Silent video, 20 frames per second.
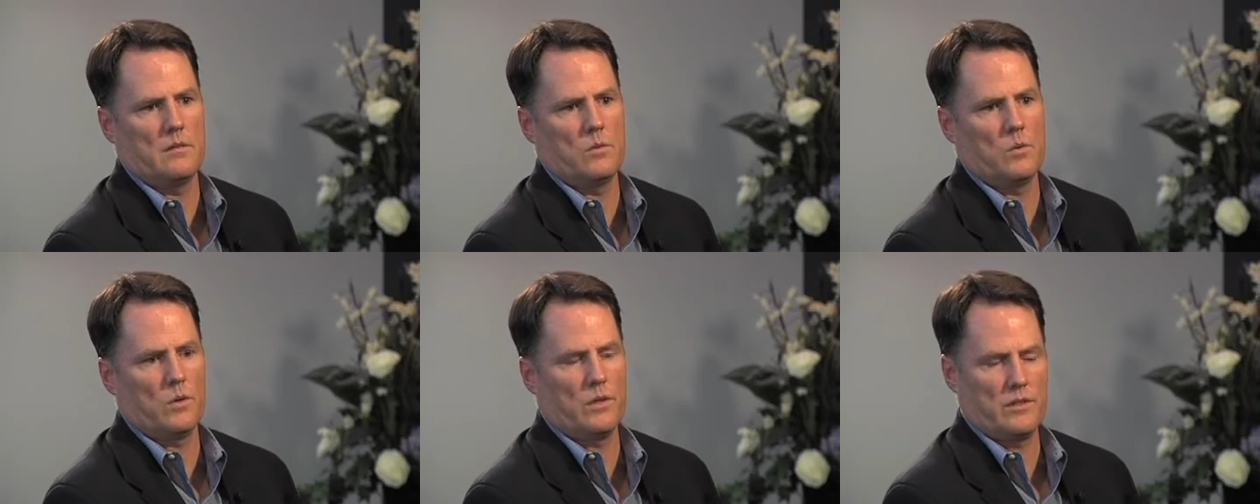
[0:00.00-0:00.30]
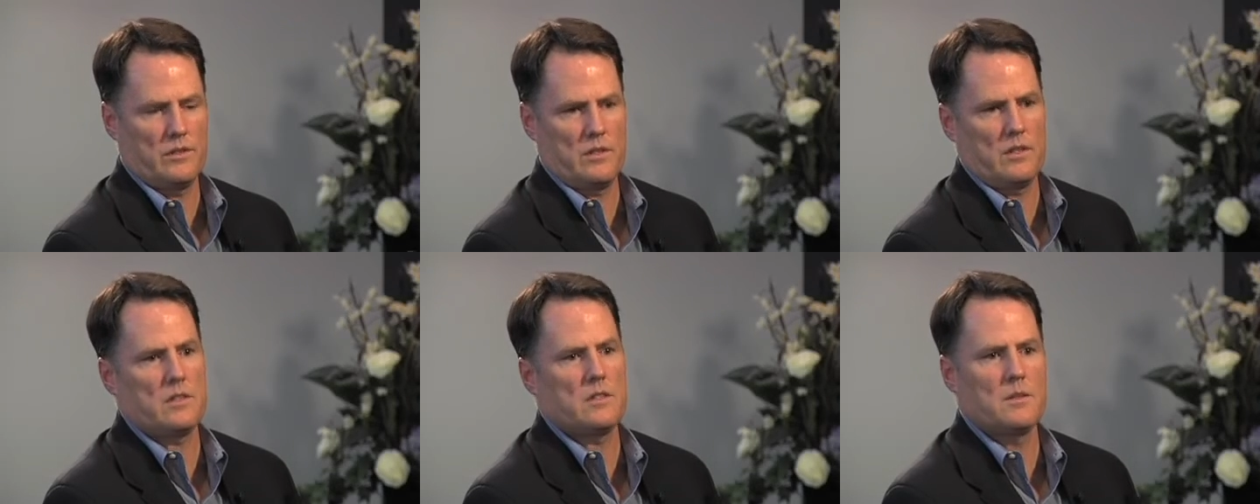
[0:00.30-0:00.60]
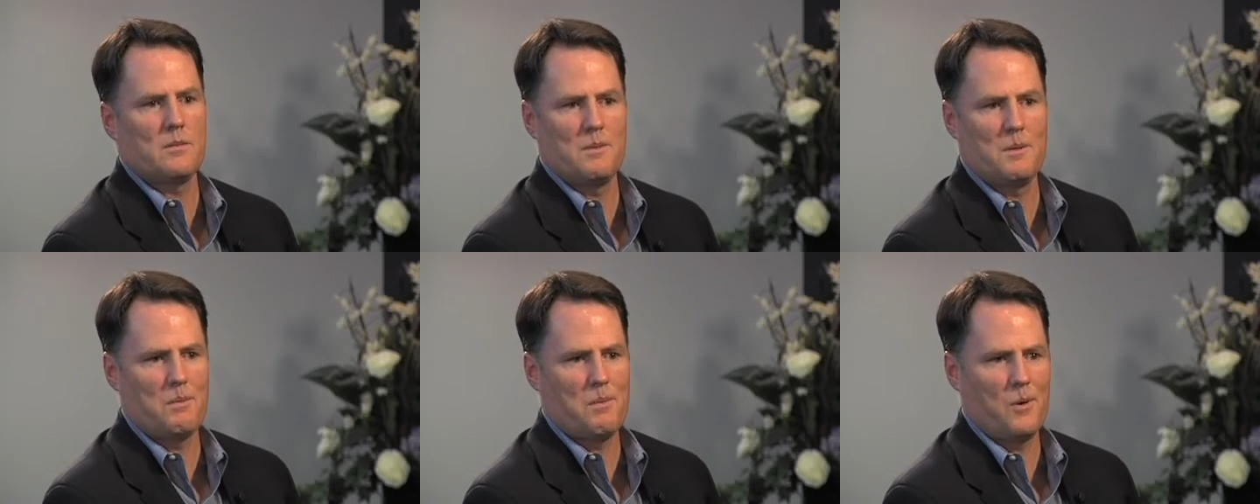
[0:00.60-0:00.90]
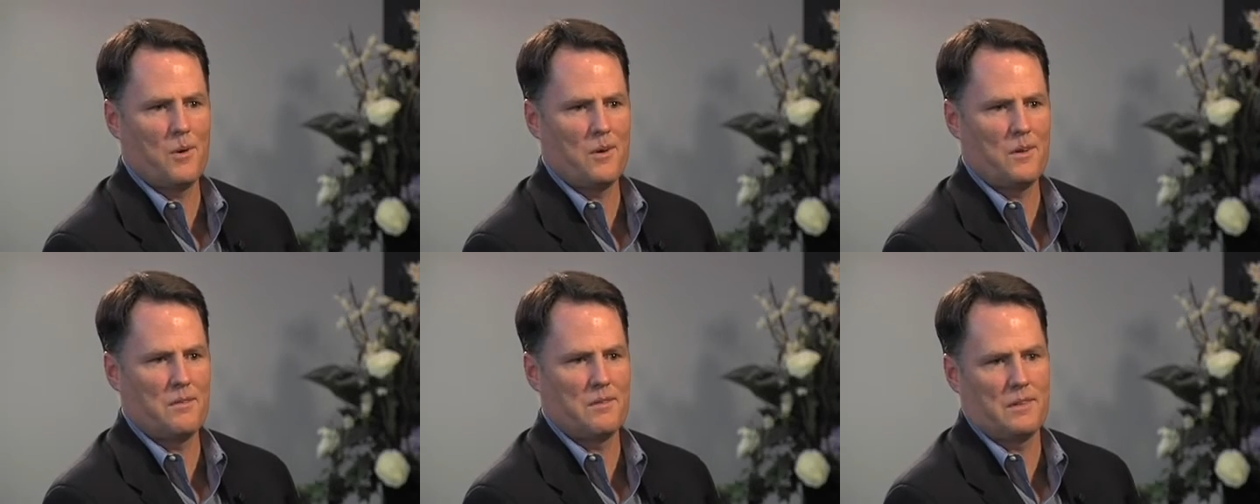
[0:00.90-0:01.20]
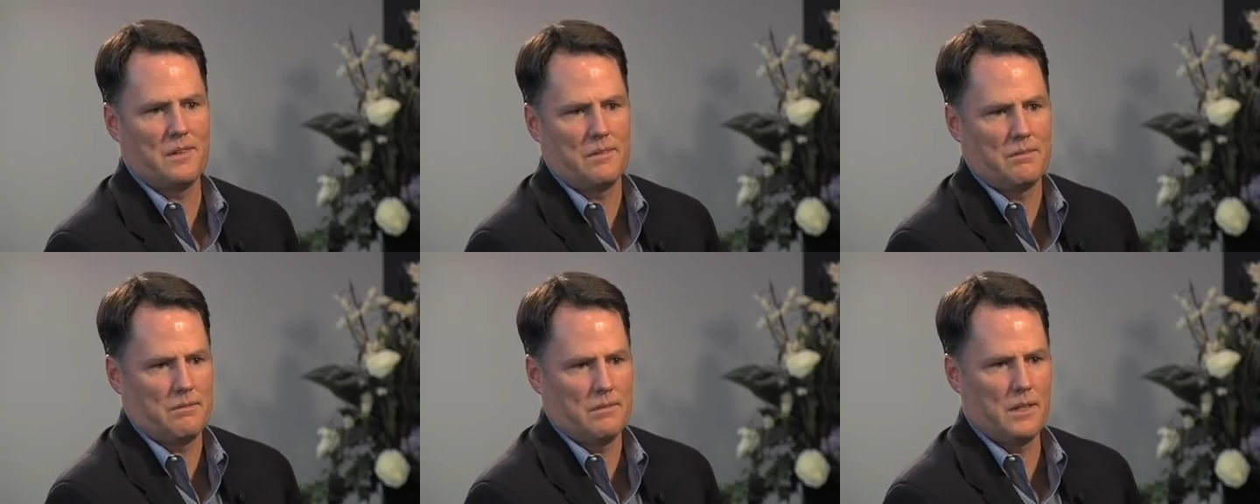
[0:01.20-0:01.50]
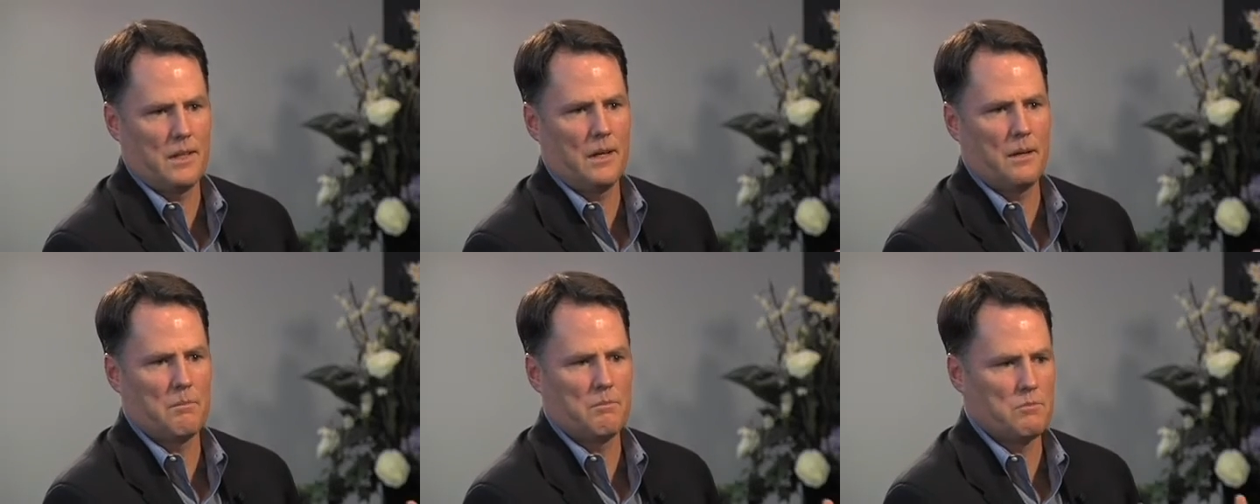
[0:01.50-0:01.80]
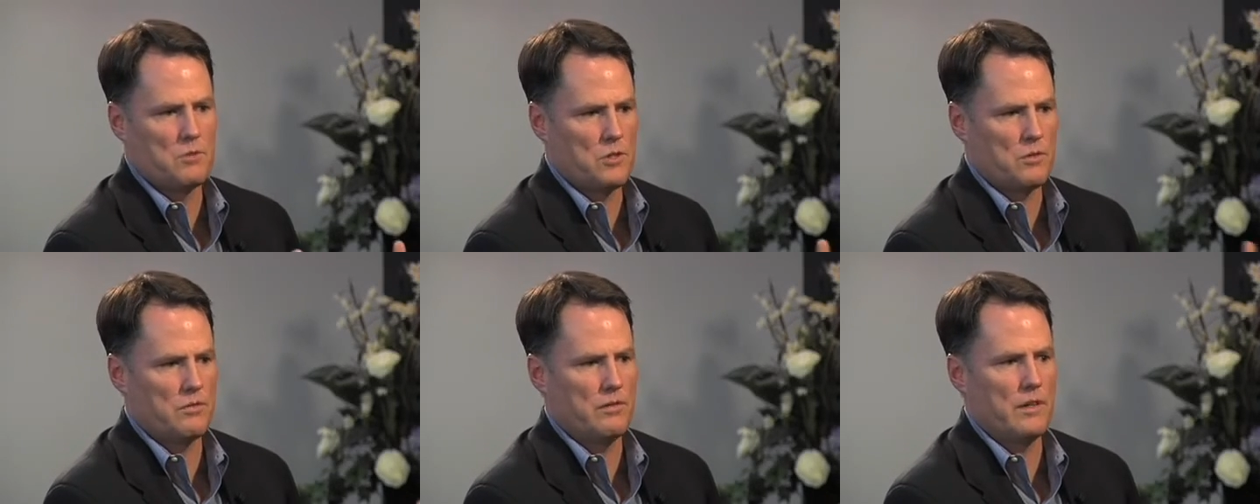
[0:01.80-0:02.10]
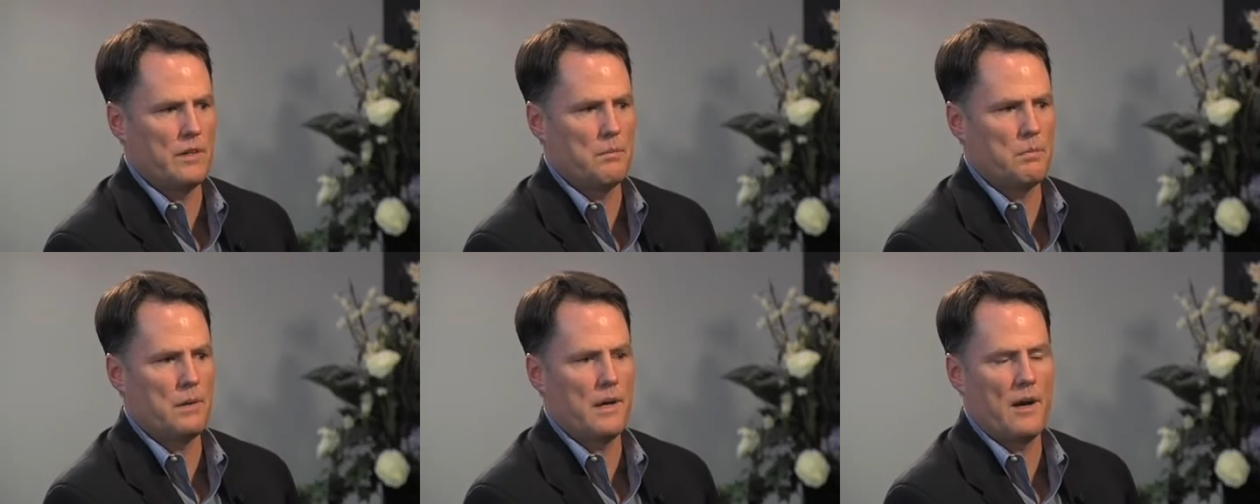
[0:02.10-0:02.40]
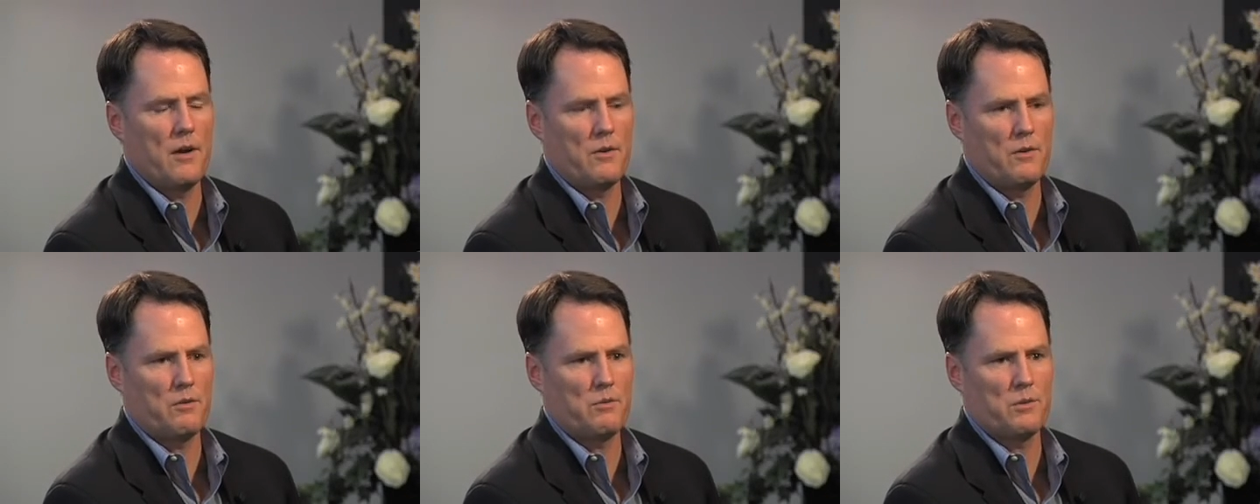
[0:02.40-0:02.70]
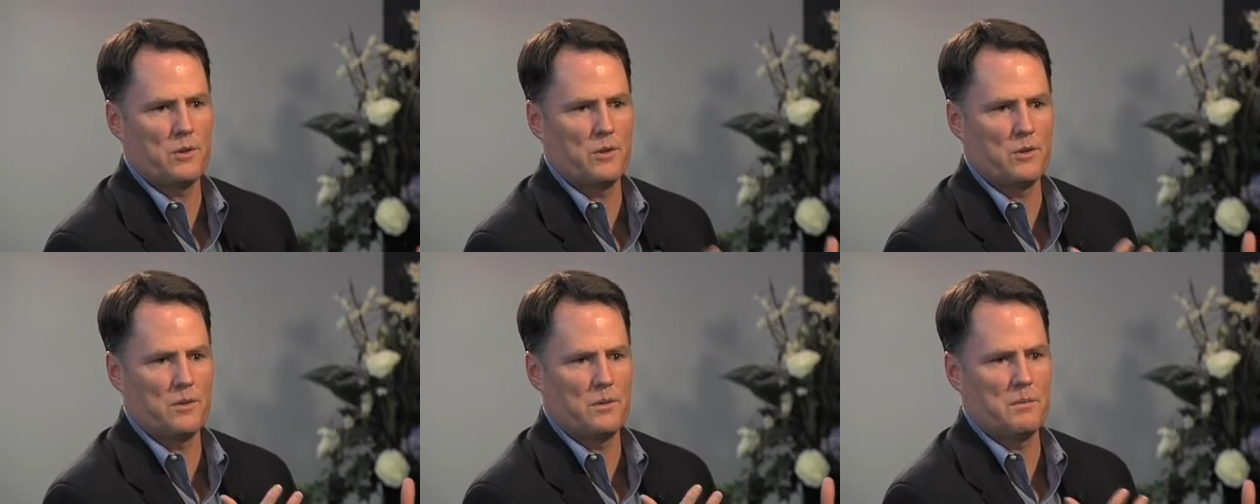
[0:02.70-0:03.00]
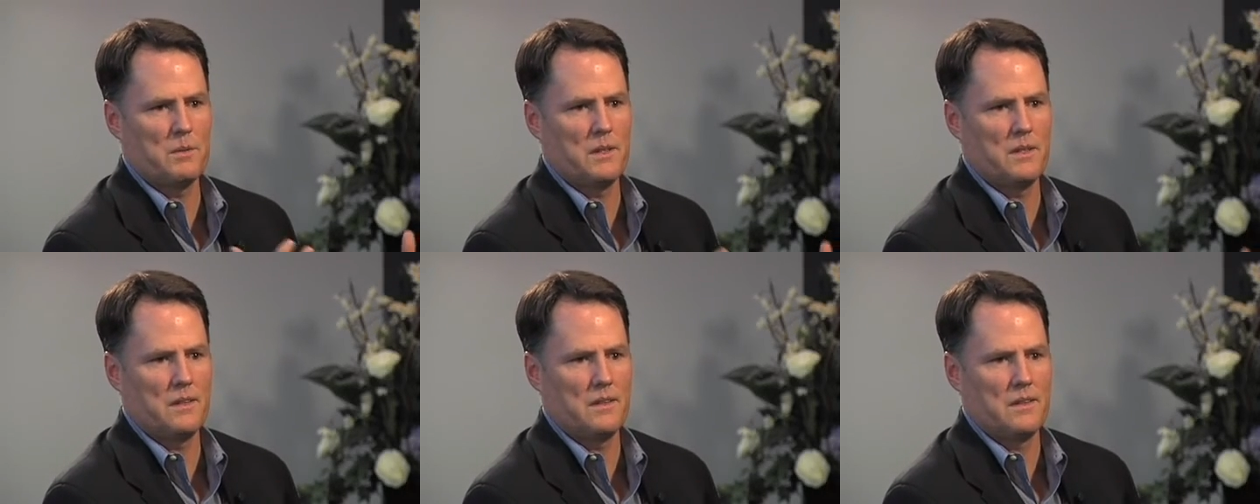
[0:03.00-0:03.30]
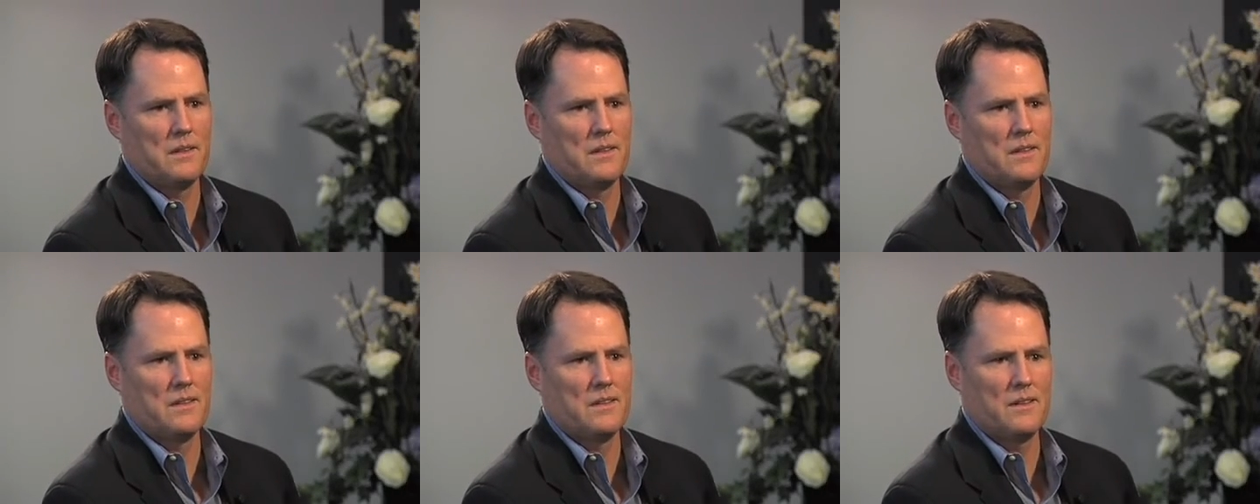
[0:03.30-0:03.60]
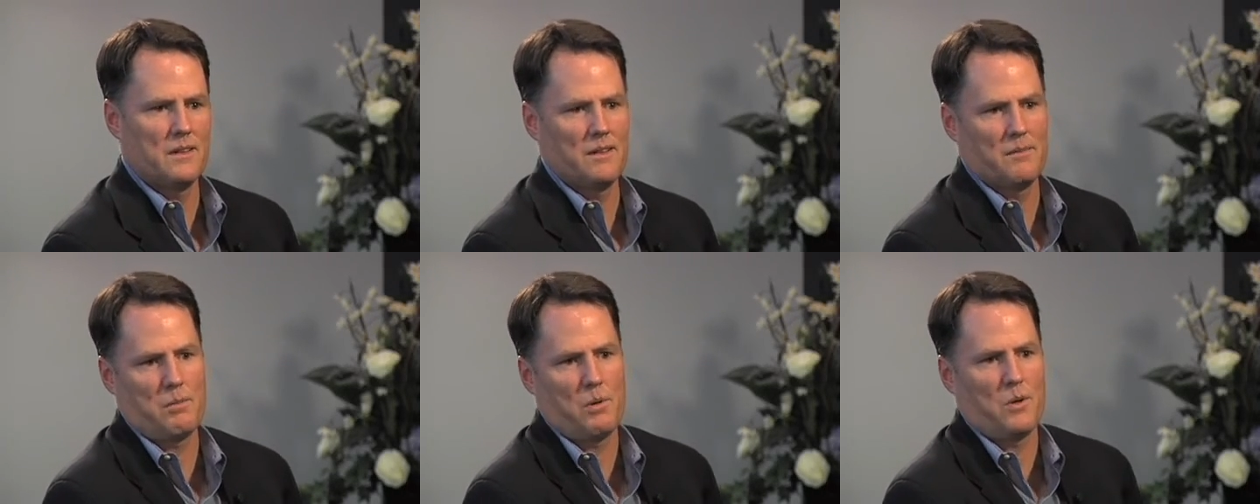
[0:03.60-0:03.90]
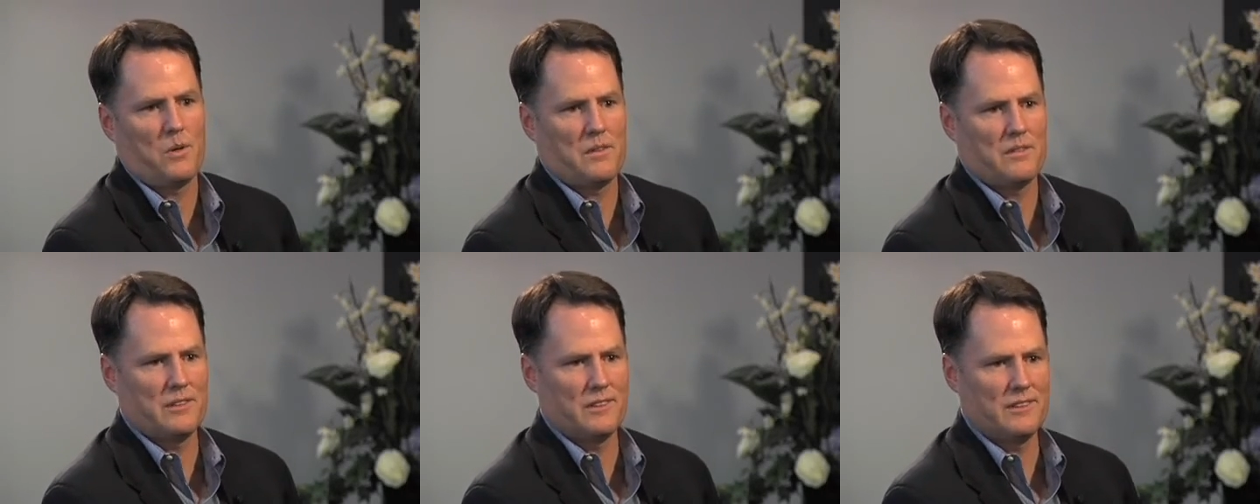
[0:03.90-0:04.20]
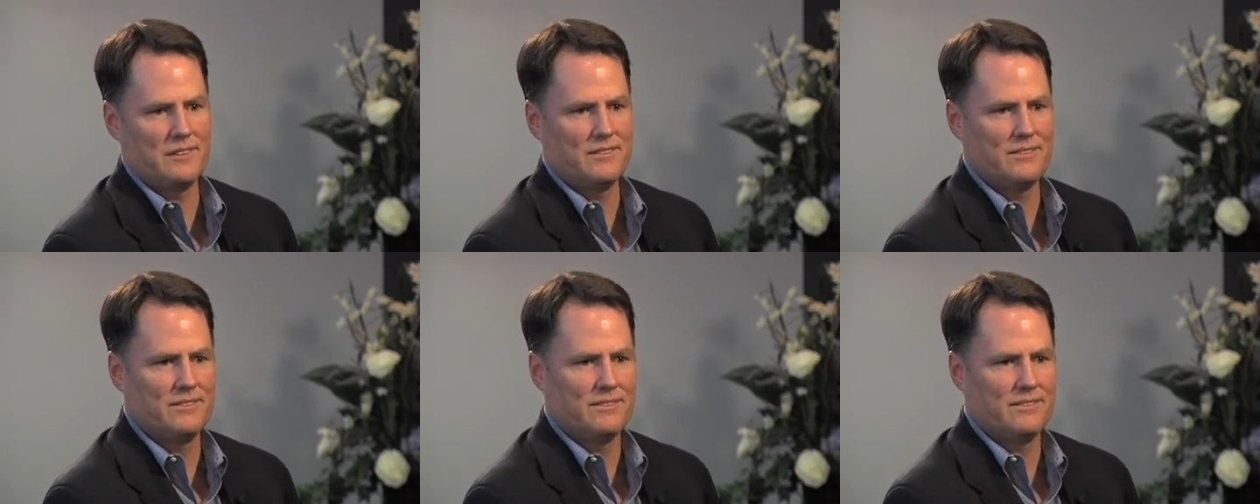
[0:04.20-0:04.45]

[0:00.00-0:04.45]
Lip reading: organization to be part of, and I'm just very proud and thrilled to be a part of it.